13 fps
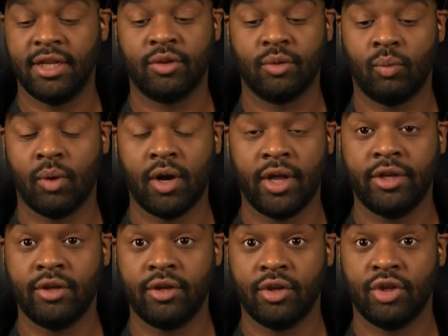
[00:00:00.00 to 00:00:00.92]
Either
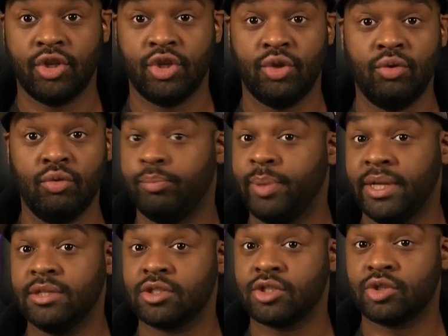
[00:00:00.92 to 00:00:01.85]
one, you've
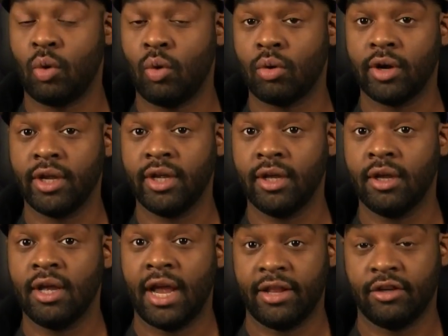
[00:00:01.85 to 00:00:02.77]
been scoring
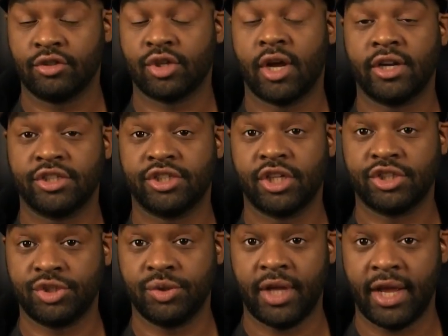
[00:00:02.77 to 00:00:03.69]
and they're trying to
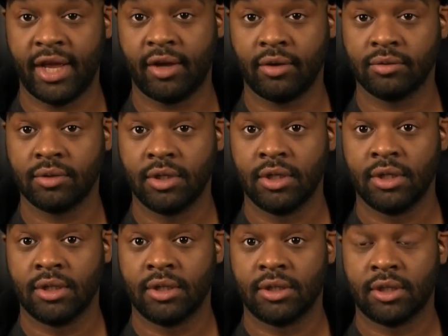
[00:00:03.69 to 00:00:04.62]
shut you down,
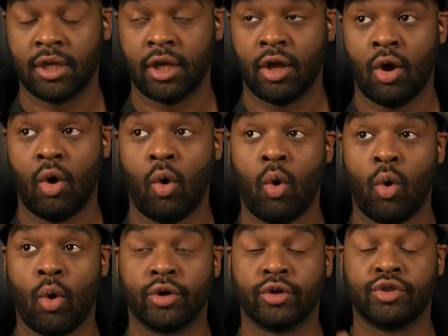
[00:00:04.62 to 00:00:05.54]

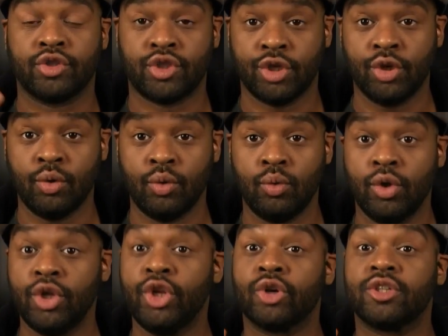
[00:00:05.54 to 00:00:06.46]
or two,
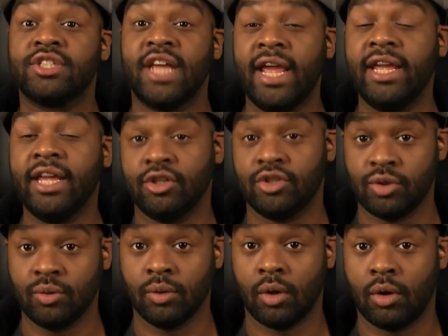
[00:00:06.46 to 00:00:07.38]
you're taking
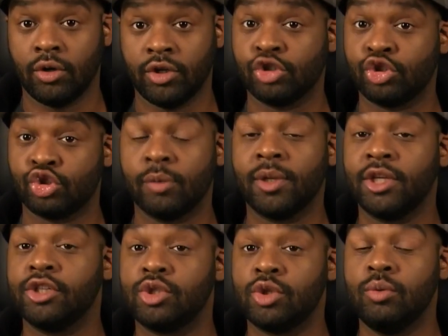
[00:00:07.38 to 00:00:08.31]
too long, you're
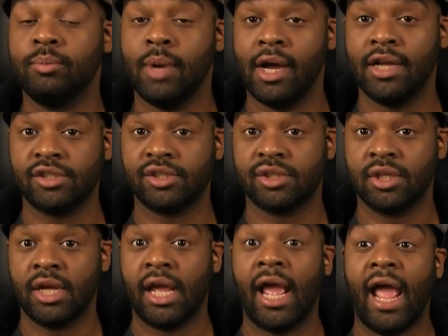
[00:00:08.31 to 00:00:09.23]
dribbling too much,
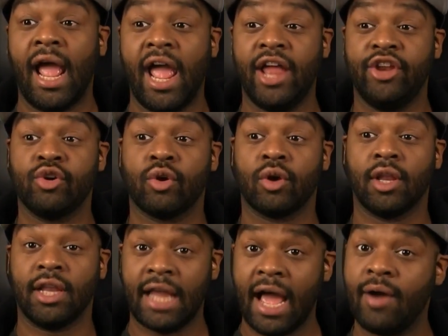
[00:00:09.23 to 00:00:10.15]
and you're
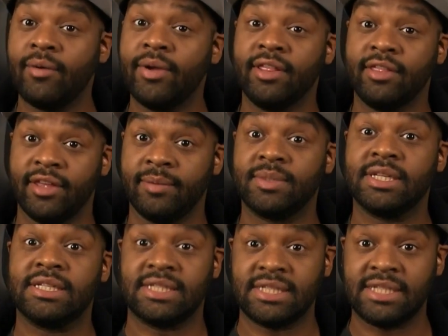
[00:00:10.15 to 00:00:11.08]
allowing them
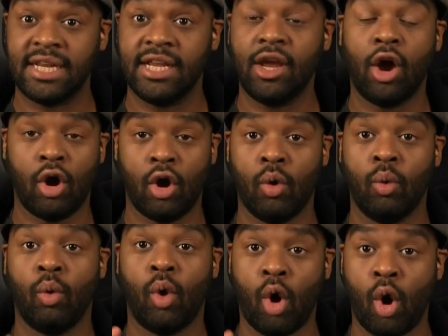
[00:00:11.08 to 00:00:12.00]
to see,
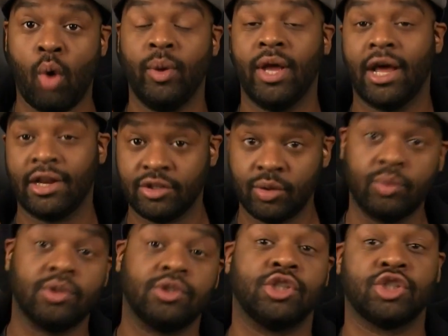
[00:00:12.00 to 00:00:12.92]
oh, all we got to
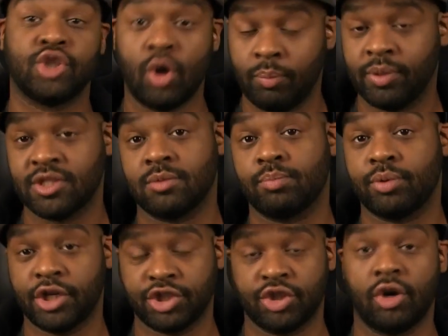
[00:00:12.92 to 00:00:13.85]
do is just go put some
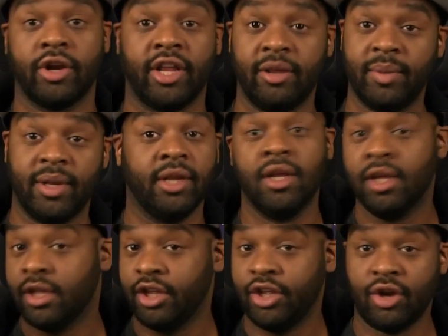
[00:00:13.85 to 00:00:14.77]
pressure on him, and
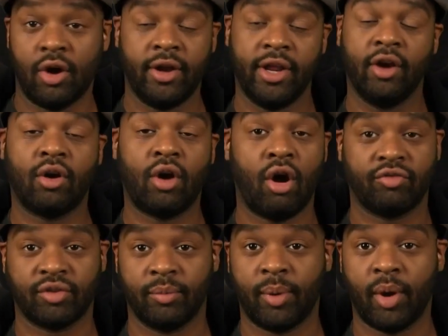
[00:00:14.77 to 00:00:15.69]
and he'll
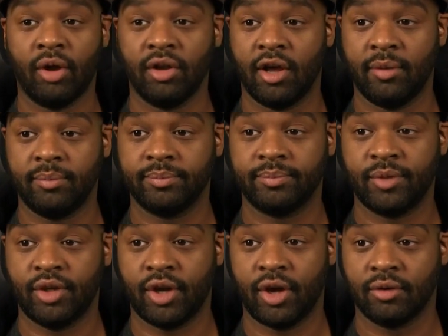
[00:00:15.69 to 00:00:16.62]
cough the ball up,
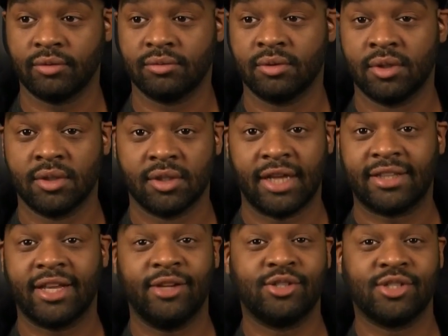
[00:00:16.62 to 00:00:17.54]
like
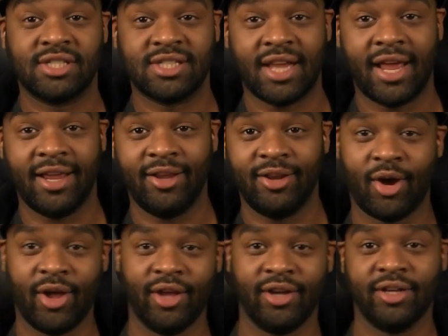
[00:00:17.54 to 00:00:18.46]
they used to say,
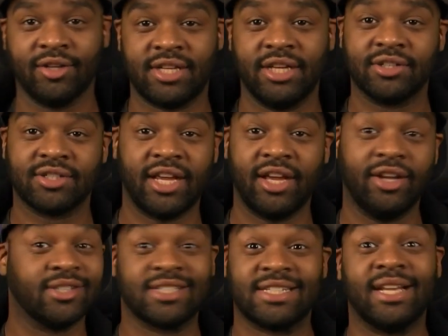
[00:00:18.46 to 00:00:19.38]

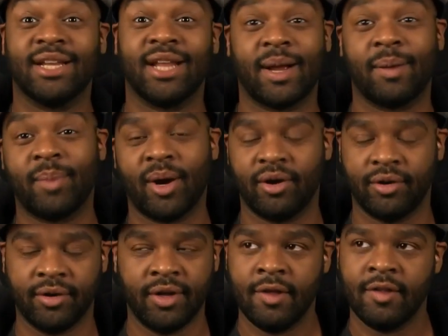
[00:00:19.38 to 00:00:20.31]
he'll sing like a bird.
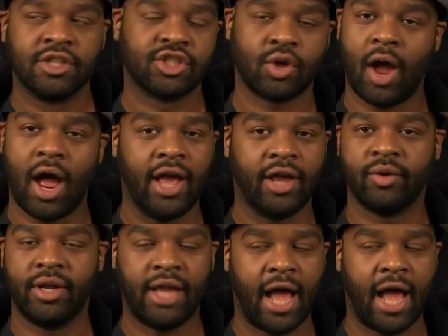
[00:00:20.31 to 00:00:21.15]
So I agree.